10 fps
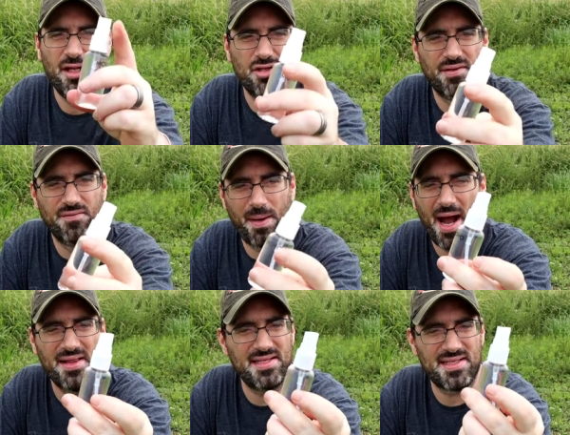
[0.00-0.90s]
and you can
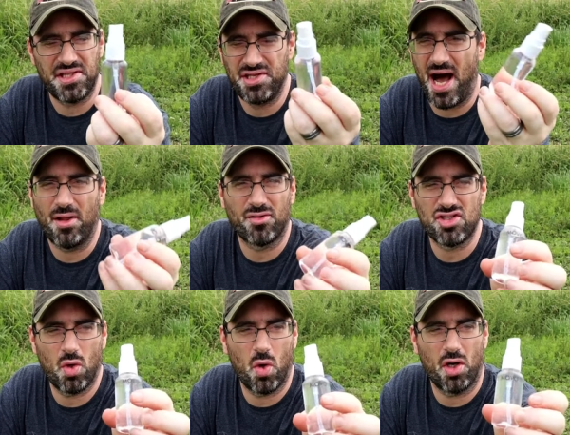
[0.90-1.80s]
buy these at the dollar
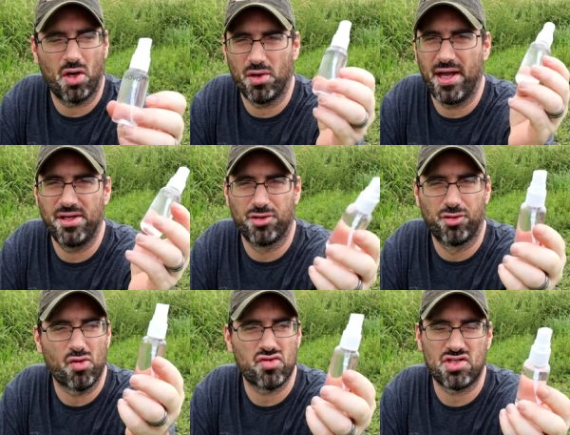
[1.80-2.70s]
store or at your
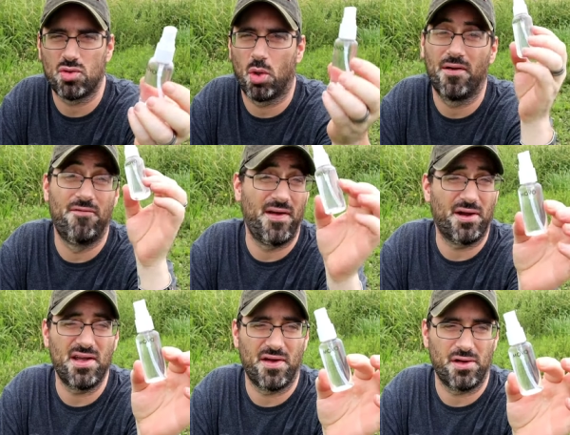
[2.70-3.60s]
grocery store,
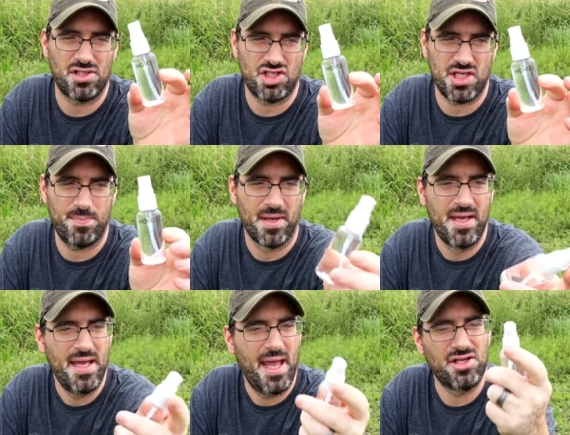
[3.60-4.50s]
very, very cheap,
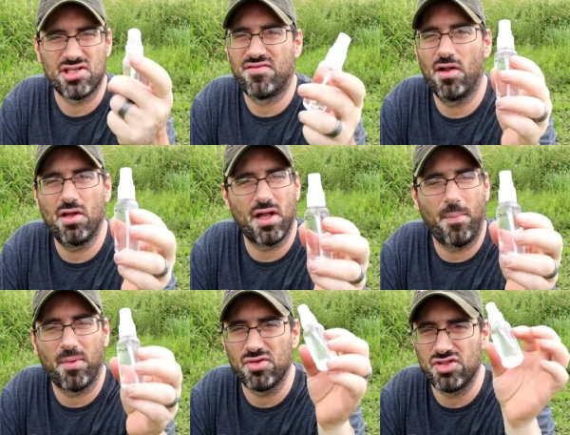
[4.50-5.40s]
and just fill it
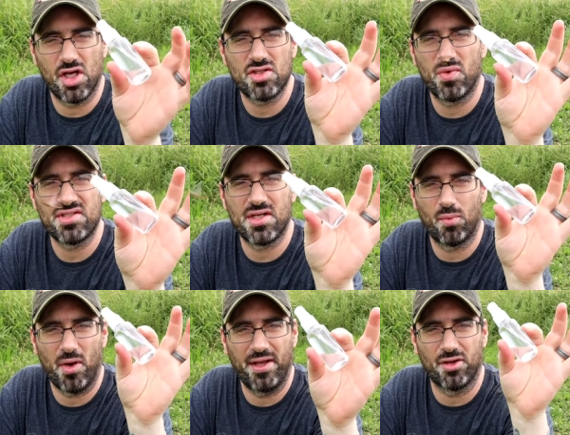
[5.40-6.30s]
up just with
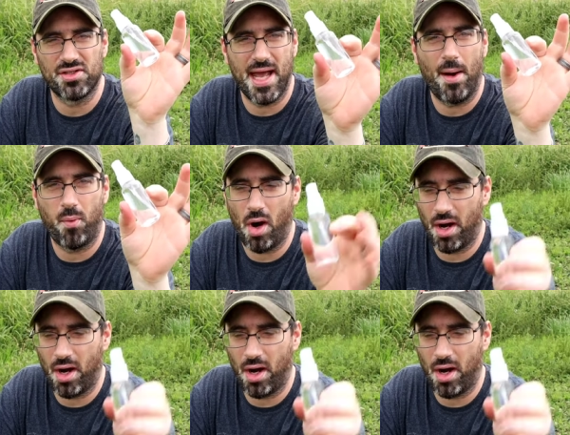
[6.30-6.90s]
some regular tap